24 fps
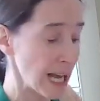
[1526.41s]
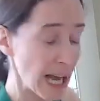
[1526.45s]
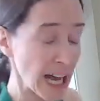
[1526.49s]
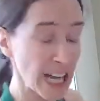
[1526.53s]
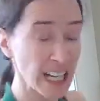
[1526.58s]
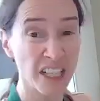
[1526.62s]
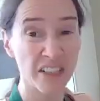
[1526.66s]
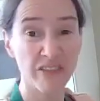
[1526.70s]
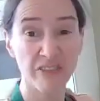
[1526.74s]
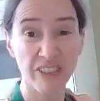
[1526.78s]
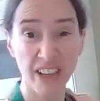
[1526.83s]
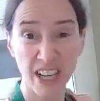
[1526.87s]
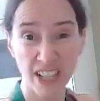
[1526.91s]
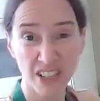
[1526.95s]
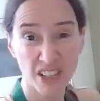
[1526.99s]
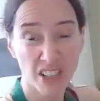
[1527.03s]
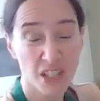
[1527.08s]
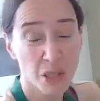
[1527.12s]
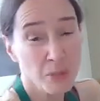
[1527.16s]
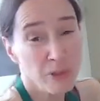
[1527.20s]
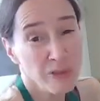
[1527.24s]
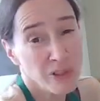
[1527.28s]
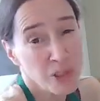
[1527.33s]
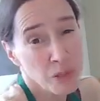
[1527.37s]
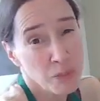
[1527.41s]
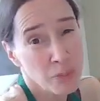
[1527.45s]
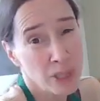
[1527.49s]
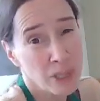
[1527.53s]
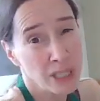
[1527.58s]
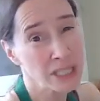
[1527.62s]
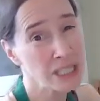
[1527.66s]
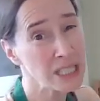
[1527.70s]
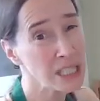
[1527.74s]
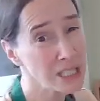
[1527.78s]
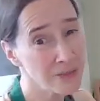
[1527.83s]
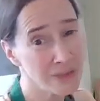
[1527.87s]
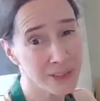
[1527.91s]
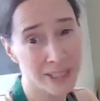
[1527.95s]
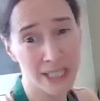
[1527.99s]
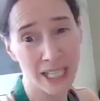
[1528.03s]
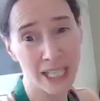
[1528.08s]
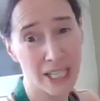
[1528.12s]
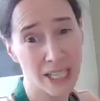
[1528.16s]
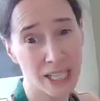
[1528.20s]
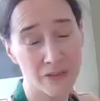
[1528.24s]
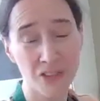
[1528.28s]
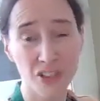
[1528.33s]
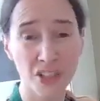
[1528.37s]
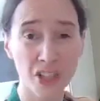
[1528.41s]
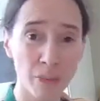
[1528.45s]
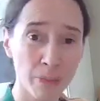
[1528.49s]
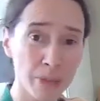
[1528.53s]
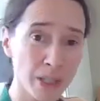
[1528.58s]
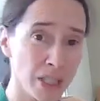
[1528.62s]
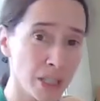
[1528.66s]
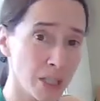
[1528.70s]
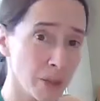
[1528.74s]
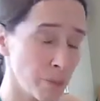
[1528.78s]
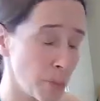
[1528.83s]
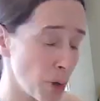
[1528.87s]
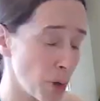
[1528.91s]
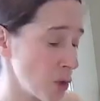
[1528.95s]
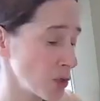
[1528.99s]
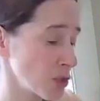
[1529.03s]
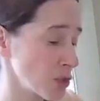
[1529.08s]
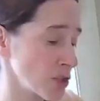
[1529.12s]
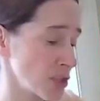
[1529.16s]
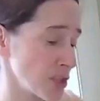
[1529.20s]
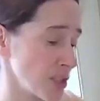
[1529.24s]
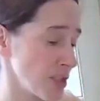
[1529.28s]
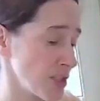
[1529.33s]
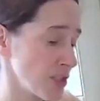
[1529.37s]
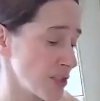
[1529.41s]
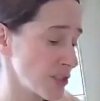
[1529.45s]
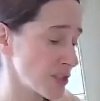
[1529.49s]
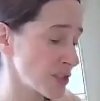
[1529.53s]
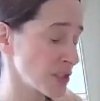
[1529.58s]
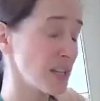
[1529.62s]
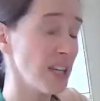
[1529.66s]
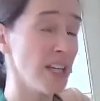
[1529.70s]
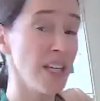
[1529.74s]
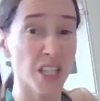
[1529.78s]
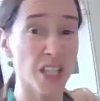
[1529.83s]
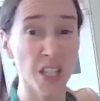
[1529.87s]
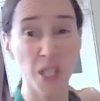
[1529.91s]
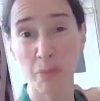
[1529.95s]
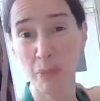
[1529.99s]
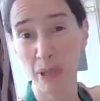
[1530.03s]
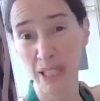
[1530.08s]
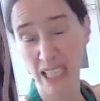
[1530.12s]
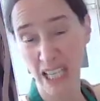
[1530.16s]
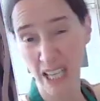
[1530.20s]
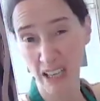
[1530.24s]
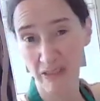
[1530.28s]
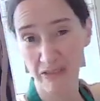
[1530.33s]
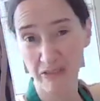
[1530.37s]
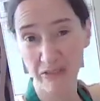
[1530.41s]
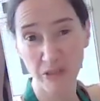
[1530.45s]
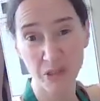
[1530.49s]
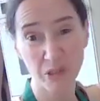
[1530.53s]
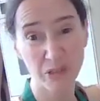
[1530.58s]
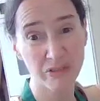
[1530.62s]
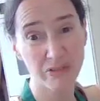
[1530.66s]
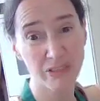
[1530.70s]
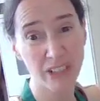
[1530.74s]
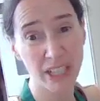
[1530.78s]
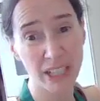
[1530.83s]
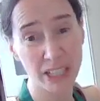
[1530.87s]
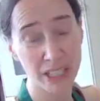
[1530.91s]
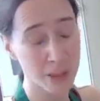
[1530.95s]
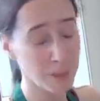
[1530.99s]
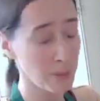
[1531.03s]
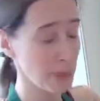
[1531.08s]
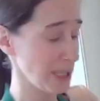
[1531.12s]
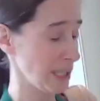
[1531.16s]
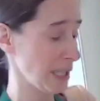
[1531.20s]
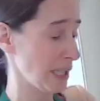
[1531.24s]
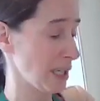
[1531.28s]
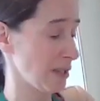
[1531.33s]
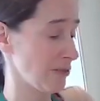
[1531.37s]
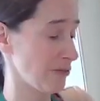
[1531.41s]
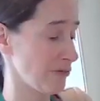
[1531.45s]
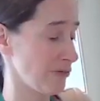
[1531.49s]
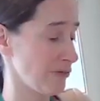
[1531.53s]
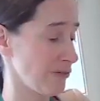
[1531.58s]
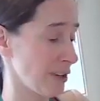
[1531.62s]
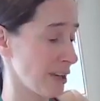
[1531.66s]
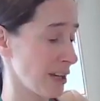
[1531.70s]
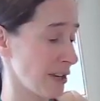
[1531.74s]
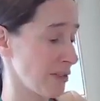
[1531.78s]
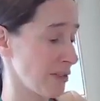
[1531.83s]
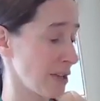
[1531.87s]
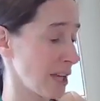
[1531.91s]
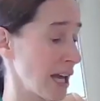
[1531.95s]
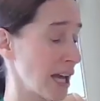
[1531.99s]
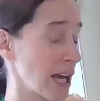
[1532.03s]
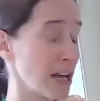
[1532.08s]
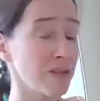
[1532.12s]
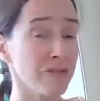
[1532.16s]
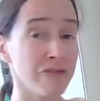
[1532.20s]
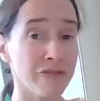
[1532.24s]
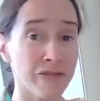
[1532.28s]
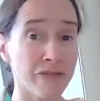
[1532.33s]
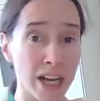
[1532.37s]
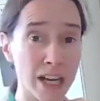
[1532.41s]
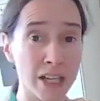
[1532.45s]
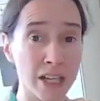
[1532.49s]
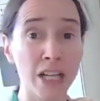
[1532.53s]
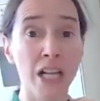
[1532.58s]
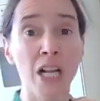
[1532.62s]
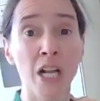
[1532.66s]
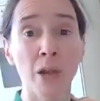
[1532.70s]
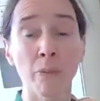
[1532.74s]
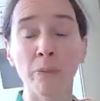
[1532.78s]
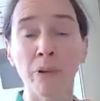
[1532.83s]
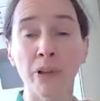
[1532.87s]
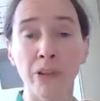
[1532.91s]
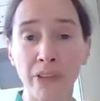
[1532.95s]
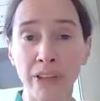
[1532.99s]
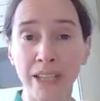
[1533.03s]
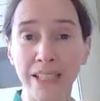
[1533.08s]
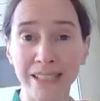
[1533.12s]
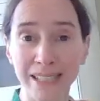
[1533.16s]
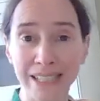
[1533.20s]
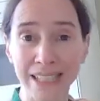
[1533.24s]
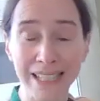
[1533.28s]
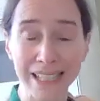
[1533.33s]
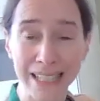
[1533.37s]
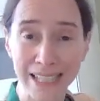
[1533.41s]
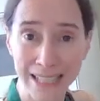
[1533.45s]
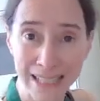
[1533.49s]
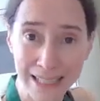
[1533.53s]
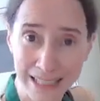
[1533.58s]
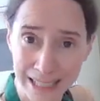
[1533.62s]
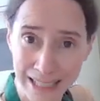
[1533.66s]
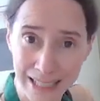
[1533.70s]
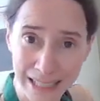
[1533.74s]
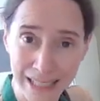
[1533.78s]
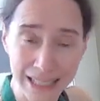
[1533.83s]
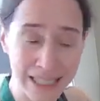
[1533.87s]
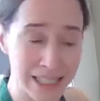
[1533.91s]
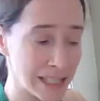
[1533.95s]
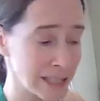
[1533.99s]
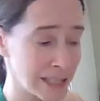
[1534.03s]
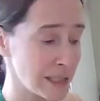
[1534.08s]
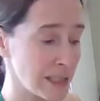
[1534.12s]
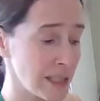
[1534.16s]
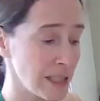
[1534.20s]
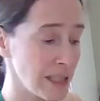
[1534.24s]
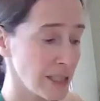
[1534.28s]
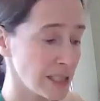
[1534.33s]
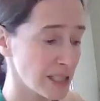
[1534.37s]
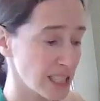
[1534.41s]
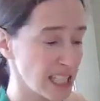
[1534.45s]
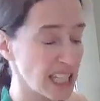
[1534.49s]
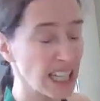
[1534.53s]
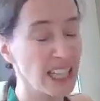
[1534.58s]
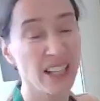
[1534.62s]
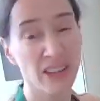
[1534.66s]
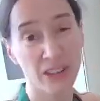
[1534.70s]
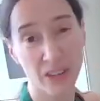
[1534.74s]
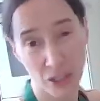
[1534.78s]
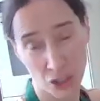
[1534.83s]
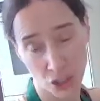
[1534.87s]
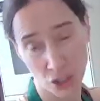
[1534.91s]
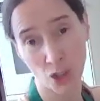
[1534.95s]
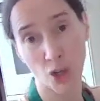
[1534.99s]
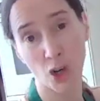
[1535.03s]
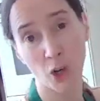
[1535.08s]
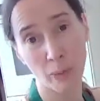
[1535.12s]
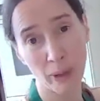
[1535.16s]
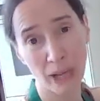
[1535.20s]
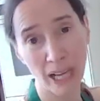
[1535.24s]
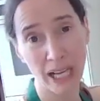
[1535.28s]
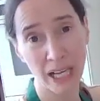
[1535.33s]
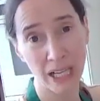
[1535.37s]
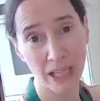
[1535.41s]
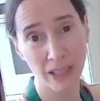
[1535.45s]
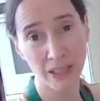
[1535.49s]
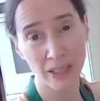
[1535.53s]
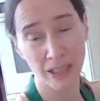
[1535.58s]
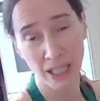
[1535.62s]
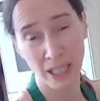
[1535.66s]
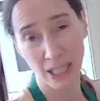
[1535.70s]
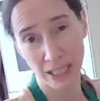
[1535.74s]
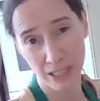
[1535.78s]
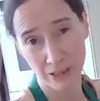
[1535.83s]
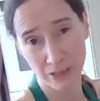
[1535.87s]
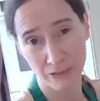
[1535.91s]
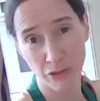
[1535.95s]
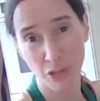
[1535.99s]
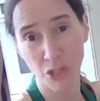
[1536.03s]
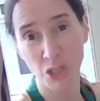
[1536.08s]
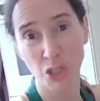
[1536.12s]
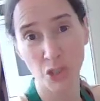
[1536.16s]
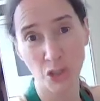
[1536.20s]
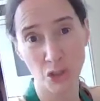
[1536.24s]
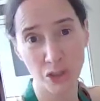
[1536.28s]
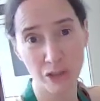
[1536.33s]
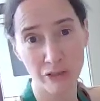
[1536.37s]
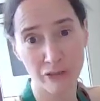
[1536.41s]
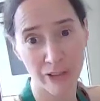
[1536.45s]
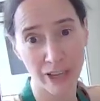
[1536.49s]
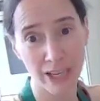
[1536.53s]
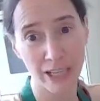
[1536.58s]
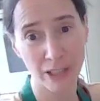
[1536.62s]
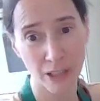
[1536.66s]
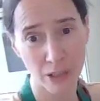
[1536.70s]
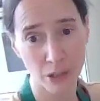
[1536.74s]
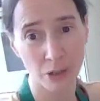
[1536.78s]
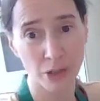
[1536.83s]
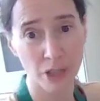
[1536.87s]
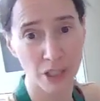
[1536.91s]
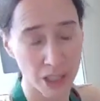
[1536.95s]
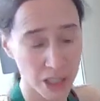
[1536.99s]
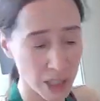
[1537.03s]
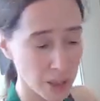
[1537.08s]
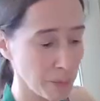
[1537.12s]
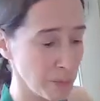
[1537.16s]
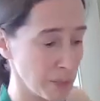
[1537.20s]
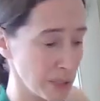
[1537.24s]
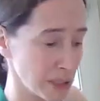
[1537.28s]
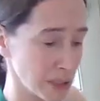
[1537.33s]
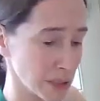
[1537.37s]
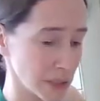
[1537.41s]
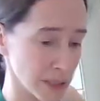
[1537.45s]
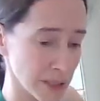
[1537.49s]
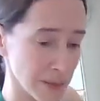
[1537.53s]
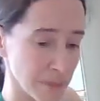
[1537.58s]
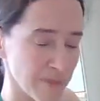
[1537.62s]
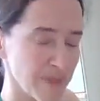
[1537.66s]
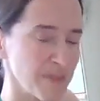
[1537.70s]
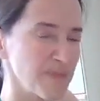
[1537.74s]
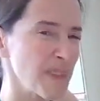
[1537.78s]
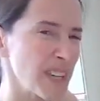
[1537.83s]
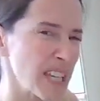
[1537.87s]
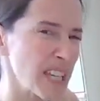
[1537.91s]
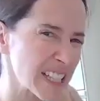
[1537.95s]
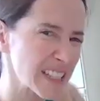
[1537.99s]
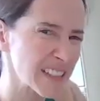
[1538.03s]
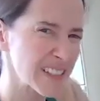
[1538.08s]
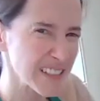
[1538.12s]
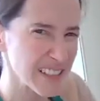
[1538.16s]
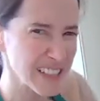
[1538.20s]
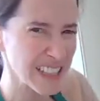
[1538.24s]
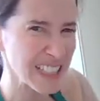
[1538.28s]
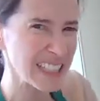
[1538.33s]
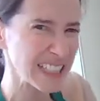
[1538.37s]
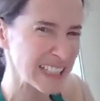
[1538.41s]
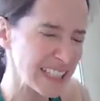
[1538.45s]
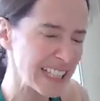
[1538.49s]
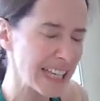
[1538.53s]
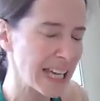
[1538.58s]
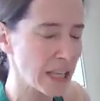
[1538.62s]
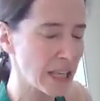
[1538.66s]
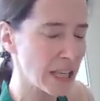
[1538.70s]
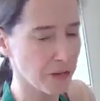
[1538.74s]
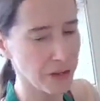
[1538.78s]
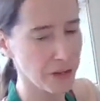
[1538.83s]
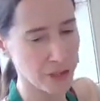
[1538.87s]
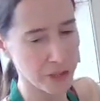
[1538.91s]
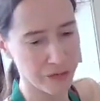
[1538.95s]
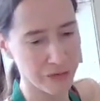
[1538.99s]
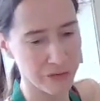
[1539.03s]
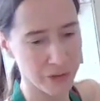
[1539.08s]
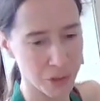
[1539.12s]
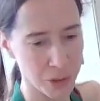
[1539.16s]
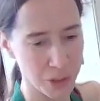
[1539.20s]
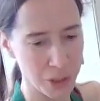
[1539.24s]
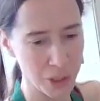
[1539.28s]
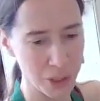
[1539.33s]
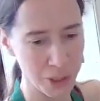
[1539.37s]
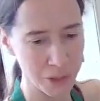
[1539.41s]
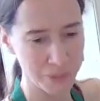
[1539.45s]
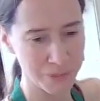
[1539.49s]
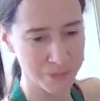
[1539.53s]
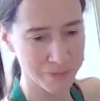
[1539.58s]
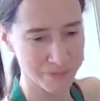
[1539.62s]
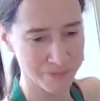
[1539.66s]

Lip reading: And in fact, some of you might even have some in your boxes. You might have full fat, you might have half fat, but it's easy to get in the shop kind of reduced fat coconut milk. Make it slightly healthier for you.